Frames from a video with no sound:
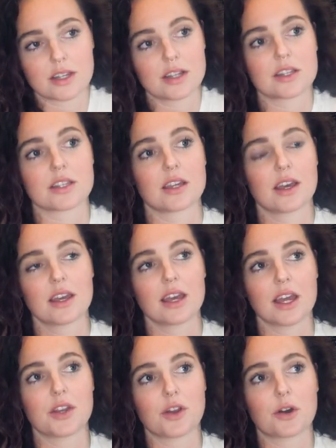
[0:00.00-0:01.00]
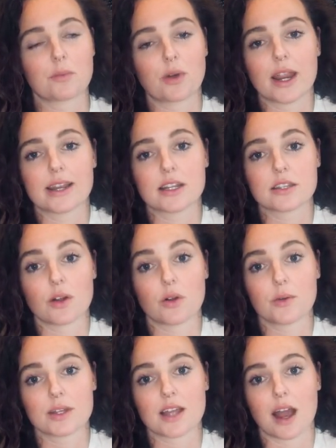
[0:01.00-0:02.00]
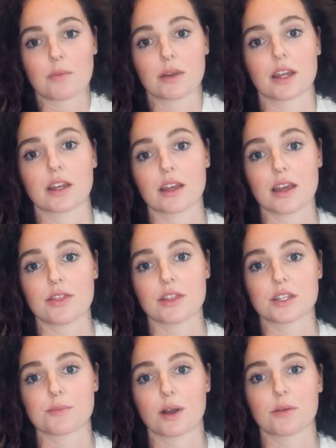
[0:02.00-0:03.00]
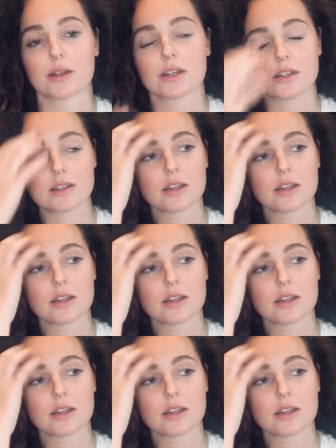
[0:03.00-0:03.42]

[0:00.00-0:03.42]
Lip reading: It's in your brain, it's always happening in this moment.